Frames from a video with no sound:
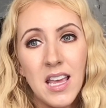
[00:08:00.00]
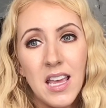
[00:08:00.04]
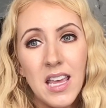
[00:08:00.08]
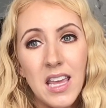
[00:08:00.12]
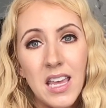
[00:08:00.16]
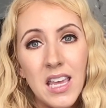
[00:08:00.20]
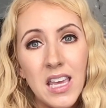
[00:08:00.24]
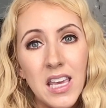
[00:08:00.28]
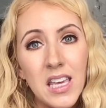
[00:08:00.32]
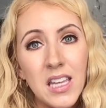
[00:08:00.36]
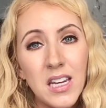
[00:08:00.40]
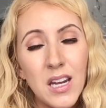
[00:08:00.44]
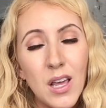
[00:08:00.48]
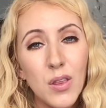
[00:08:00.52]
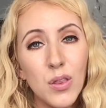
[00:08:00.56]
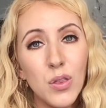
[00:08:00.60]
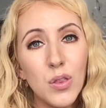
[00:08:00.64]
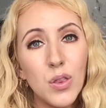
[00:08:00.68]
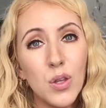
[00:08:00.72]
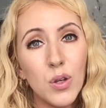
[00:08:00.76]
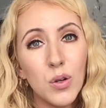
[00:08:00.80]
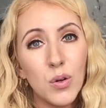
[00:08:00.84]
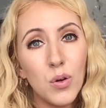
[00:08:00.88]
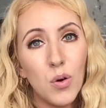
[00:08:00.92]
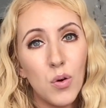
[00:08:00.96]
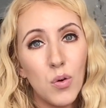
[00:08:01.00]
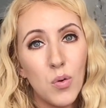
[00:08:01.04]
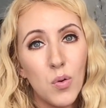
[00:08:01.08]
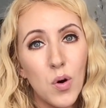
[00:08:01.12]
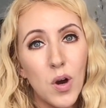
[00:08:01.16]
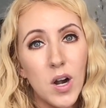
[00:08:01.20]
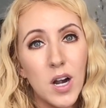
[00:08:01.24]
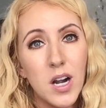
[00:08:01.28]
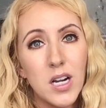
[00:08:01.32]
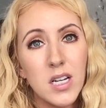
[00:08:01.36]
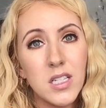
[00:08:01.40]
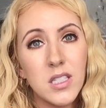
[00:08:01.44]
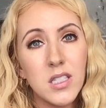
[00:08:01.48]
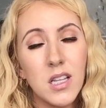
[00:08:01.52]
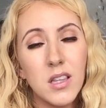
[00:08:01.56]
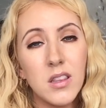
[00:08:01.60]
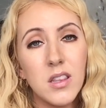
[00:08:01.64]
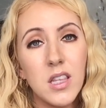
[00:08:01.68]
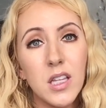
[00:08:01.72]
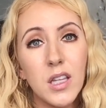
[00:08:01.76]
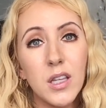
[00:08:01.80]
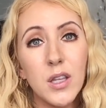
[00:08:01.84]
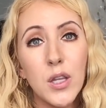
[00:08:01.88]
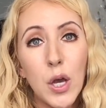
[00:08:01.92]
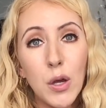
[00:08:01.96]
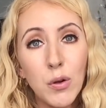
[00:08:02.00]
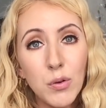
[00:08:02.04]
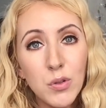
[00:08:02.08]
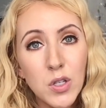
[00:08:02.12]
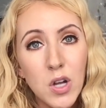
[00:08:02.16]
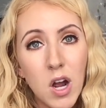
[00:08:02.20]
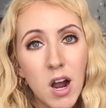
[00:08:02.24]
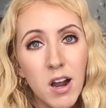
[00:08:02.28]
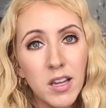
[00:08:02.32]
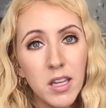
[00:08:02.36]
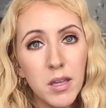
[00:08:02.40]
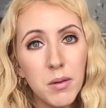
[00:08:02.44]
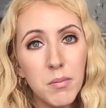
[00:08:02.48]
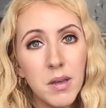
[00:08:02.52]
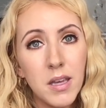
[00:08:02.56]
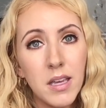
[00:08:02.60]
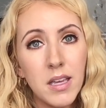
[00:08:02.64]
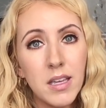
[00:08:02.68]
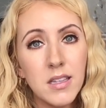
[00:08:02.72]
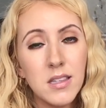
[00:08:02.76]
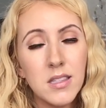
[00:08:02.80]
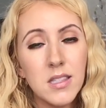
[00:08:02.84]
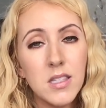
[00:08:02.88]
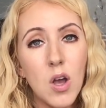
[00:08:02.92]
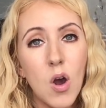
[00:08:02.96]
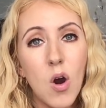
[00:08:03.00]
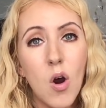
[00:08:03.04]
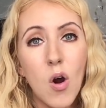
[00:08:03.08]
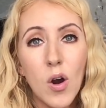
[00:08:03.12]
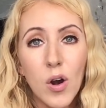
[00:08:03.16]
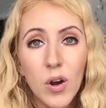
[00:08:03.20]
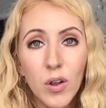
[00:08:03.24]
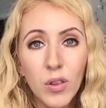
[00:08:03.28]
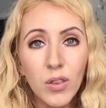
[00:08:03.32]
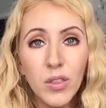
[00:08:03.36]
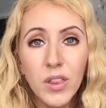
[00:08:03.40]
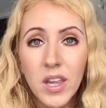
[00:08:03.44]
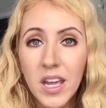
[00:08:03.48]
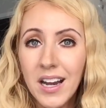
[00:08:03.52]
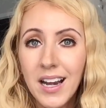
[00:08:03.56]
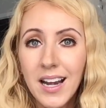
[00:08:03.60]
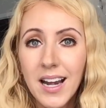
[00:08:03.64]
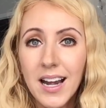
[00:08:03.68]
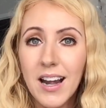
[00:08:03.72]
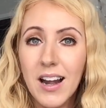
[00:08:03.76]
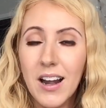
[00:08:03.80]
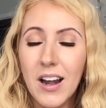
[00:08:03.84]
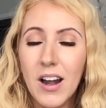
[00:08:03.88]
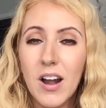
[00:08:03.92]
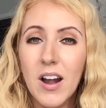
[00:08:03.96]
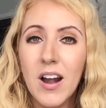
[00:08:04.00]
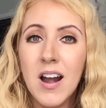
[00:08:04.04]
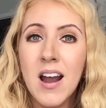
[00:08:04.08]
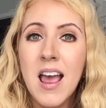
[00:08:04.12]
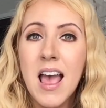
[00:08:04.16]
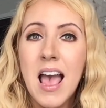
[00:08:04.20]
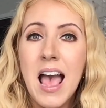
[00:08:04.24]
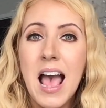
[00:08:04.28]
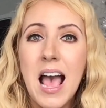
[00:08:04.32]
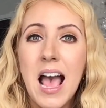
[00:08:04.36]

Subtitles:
In the course, the loan documents are there.